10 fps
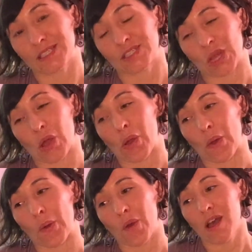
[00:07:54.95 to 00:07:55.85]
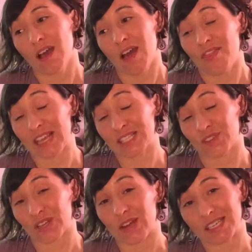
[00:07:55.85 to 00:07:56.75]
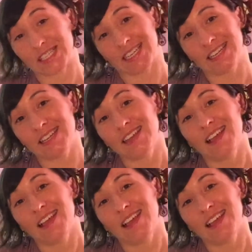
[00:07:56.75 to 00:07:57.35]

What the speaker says: So thanks for the question.